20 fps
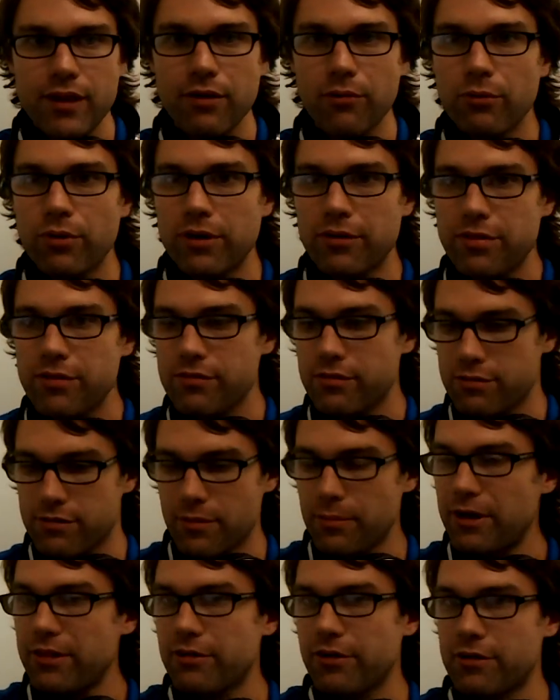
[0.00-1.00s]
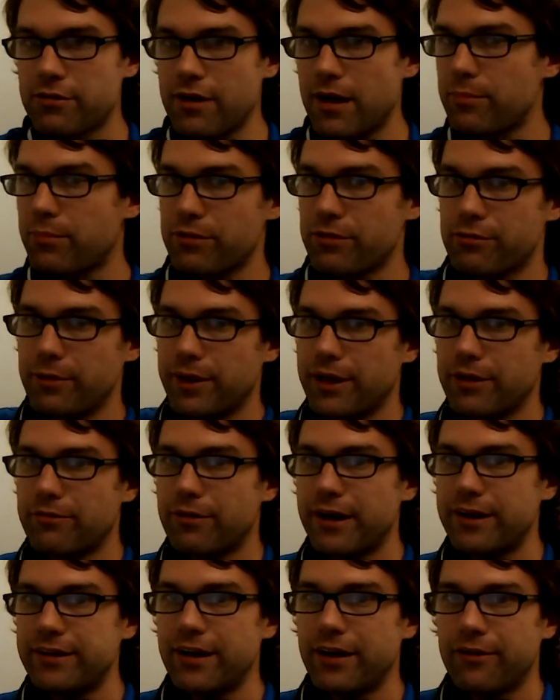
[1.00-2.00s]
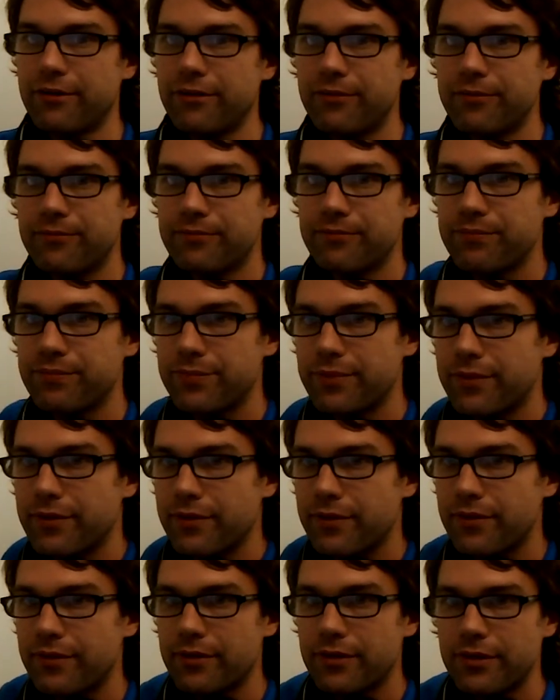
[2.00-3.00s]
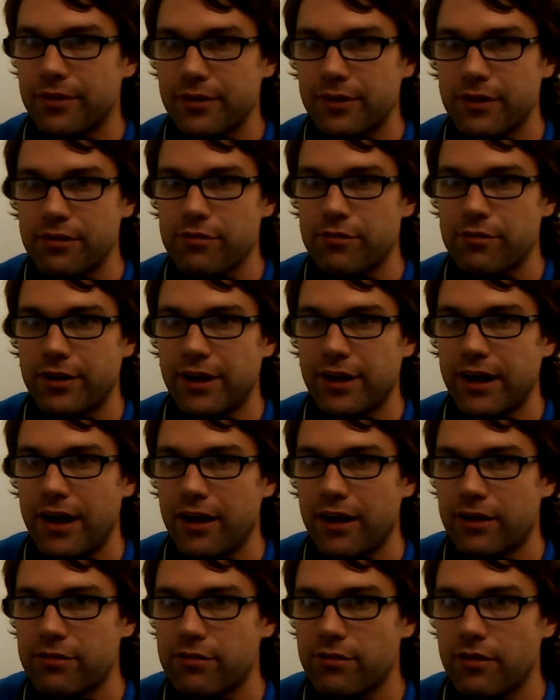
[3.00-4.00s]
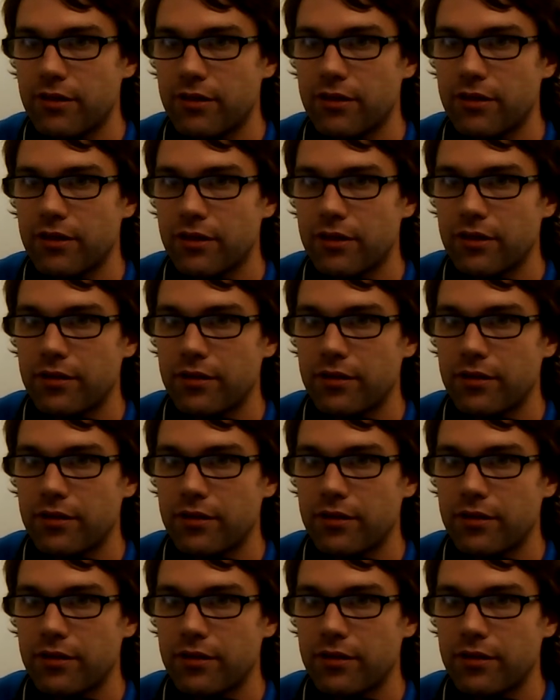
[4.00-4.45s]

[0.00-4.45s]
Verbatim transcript: What are some other examples we could break down? Let's look at x dx